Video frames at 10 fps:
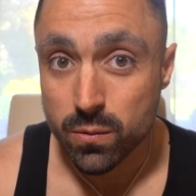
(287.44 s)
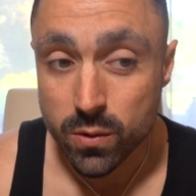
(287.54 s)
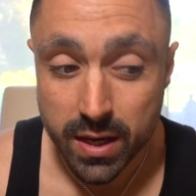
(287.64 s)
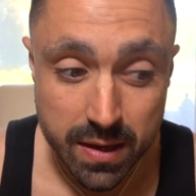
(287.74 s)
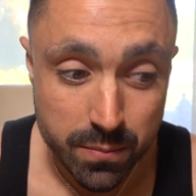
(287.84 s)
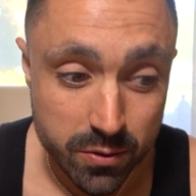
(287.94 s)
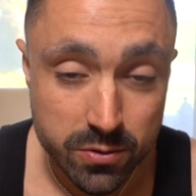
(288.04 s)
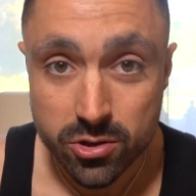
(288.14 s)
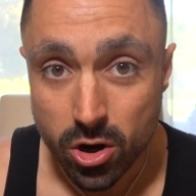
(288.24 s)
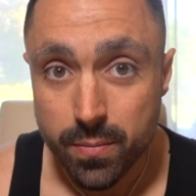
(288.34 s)
that will keep
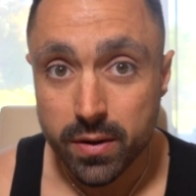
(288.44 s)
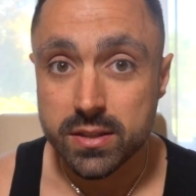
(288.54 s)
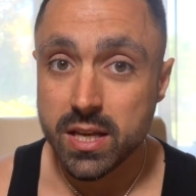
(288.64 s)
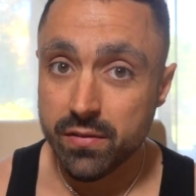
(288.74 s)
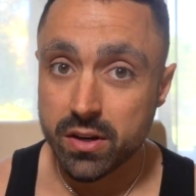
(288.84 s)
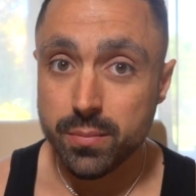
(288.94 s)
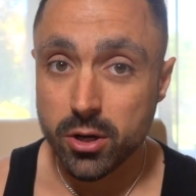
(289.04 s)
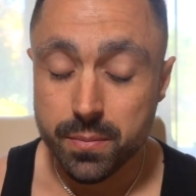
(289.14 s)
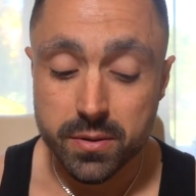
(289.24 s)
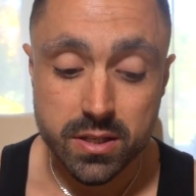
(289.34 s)
you sober is having a
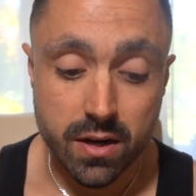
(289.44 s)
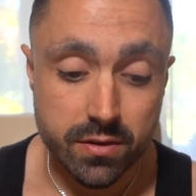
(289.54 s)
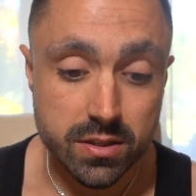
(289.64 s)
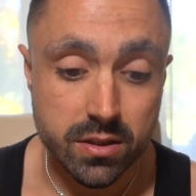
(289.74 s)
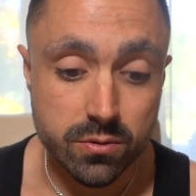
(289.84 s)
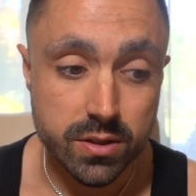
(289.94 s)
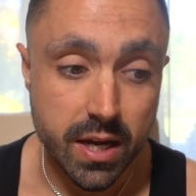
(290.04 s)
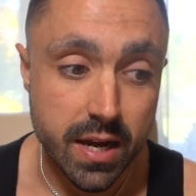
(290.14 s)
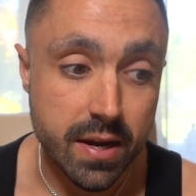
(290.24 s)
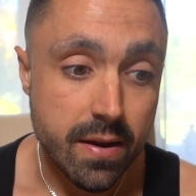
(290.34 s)
purpose every single
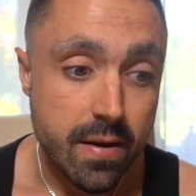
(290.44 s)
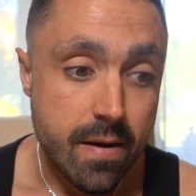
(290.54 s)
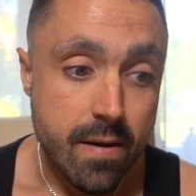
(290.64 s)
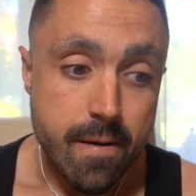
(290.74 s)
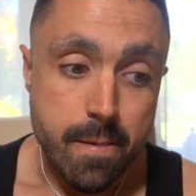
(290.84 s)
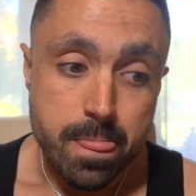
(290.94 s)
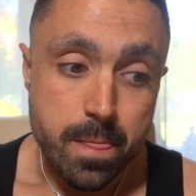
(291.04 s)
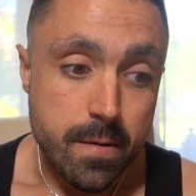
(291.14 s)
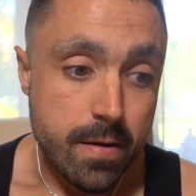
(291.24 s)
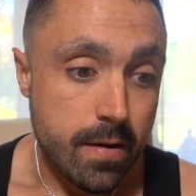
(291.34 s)
day.
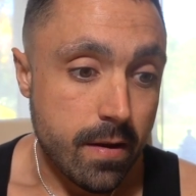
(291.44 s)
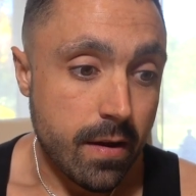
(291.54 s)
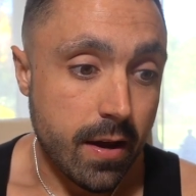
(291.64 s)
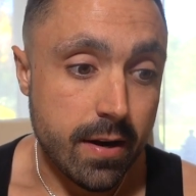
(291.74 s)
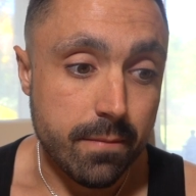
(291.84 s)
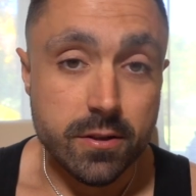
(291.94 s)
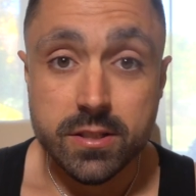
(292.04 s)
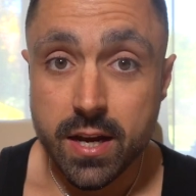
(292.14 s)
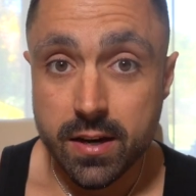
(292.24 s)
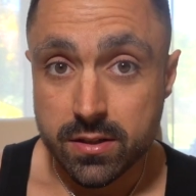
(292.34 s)
And I'm
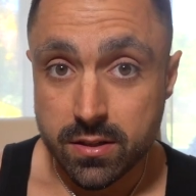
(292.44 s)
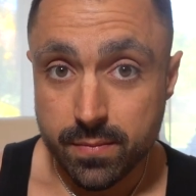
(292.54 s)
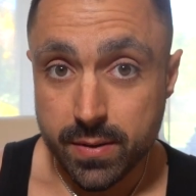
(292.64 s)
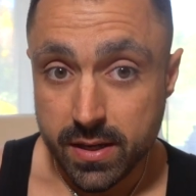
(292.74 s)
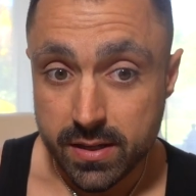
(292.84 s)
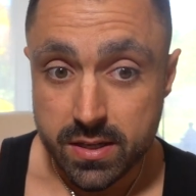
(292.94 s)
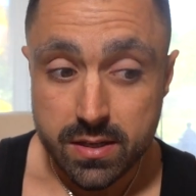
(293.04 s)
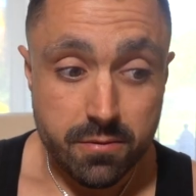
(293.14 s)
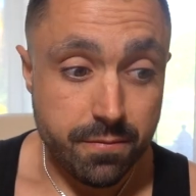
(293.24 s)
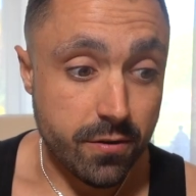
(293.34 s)
not saying it's going to be
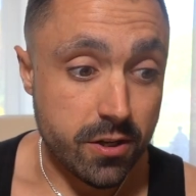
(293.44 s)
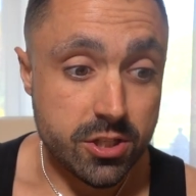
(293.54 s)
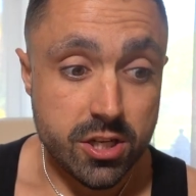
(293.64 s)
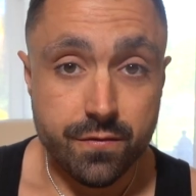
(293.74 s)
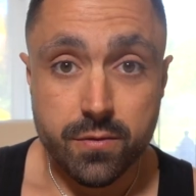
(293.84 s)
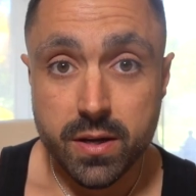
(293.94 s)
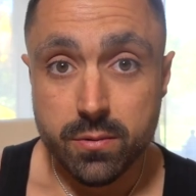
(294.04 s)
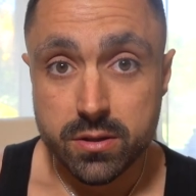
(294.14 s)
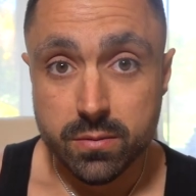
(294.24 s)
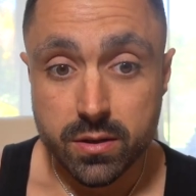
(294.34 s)
easy. The first year for
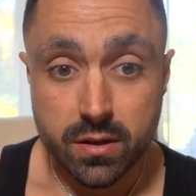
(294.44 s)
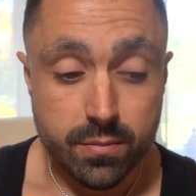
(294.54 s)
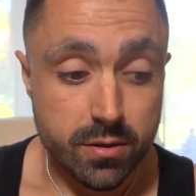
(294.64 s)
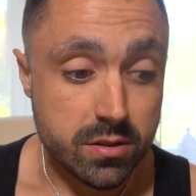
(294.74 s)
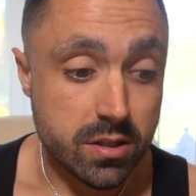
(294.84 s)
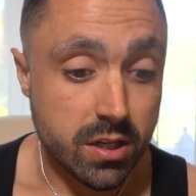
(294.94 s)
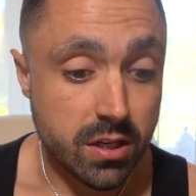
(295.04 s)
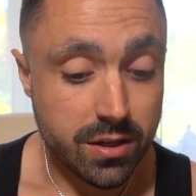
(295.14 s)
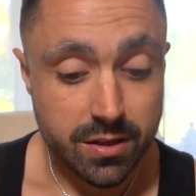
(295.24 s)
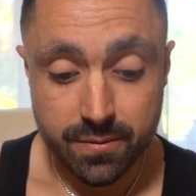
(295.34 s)
me was one of the most
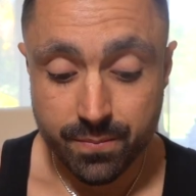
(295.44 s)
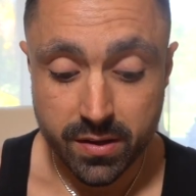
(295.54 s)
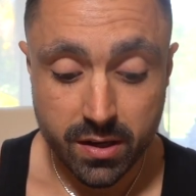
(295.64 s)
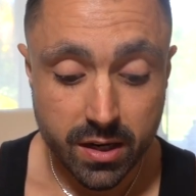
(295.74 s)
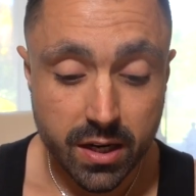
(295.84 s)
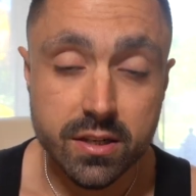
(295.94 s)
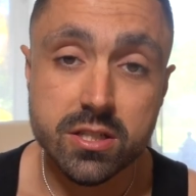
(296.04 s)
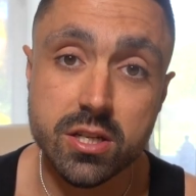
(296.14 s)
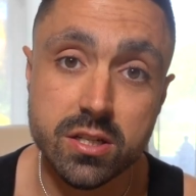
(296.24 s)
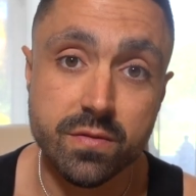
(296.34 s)

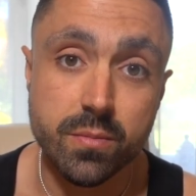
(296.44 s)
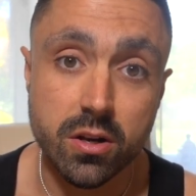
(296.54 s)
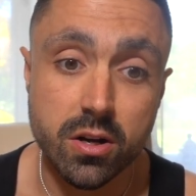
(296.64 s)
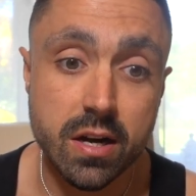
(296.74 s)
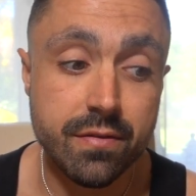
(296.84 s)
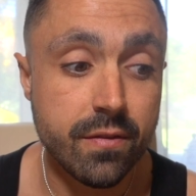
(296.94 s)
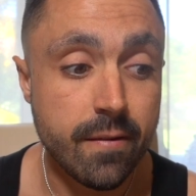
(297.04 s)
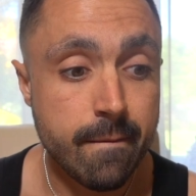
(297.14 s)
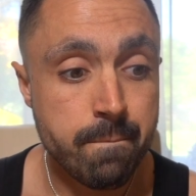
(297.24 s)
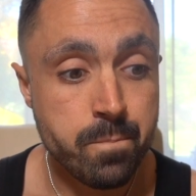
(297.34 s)
hardest years of my life.
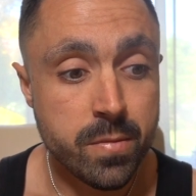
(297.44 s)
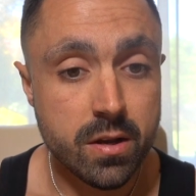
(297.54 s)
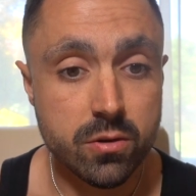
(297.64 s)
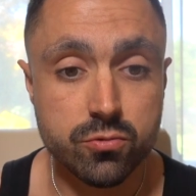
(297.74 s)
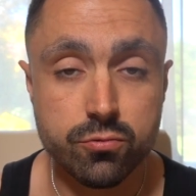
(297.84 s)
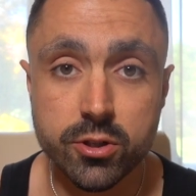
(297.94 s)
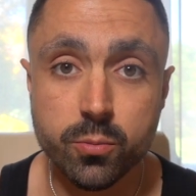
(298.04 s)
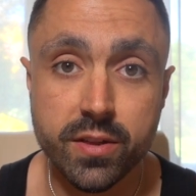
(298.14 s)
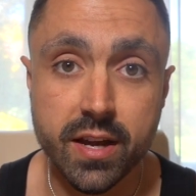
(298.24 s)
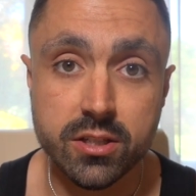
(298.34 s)
I was
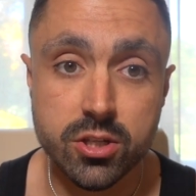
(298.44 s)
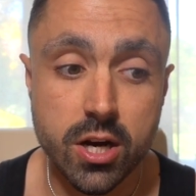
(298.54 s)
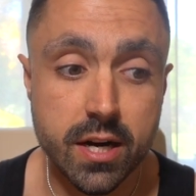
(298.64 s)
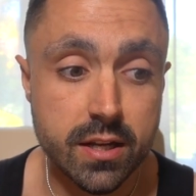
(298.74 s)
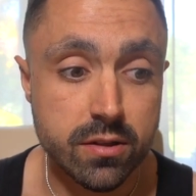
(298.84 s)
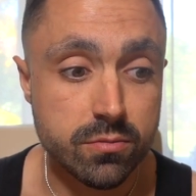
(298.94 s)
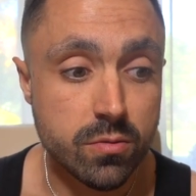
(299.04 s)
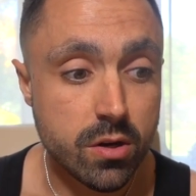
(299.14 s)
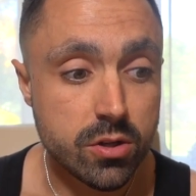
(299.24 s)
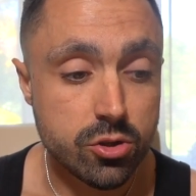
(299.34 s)
riddled with anxiety and
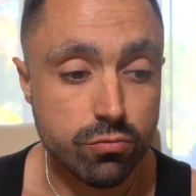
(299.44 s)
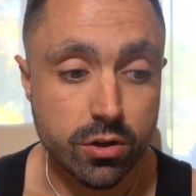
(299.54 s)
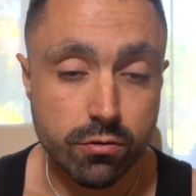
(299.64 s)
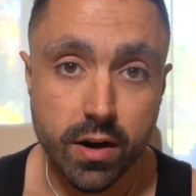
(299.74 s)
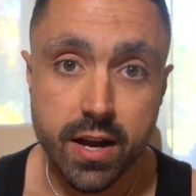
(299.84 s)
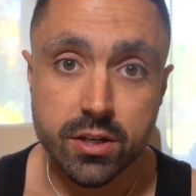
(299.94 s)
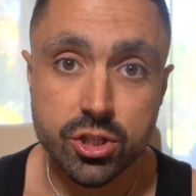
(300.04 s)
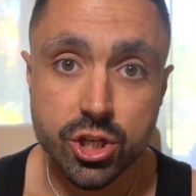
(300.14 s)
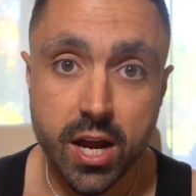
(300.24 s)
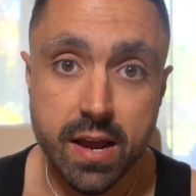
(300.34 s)
regret
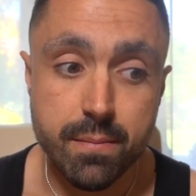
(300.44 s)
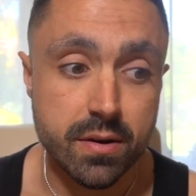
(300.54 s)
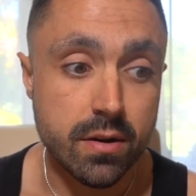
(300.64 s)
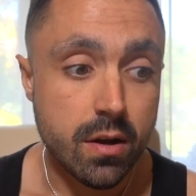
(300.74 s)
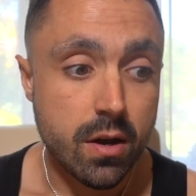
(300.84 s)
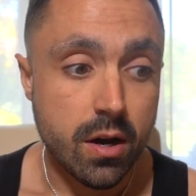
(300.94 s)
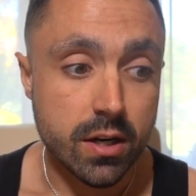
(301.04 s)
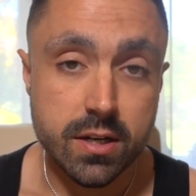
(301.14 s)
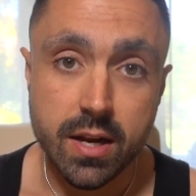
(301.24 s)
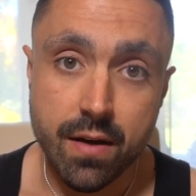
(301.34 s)
and shame and
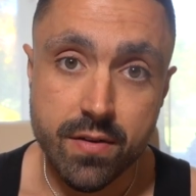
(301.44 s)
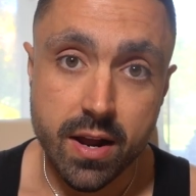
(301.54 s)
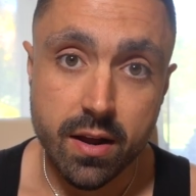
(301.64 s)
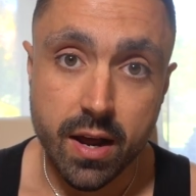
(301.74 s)
I didn't have an